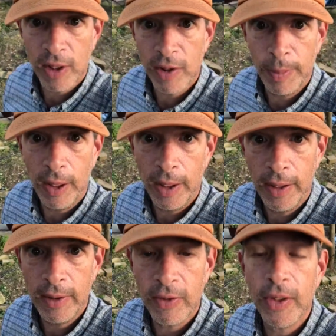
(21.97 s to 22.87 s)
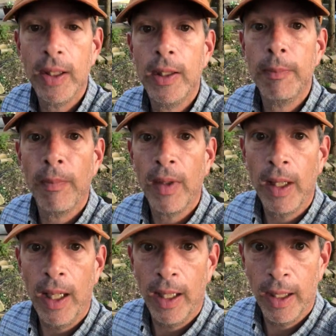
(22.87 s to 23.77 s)
experience.
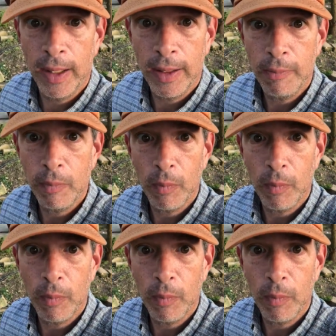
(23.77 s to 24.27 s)
And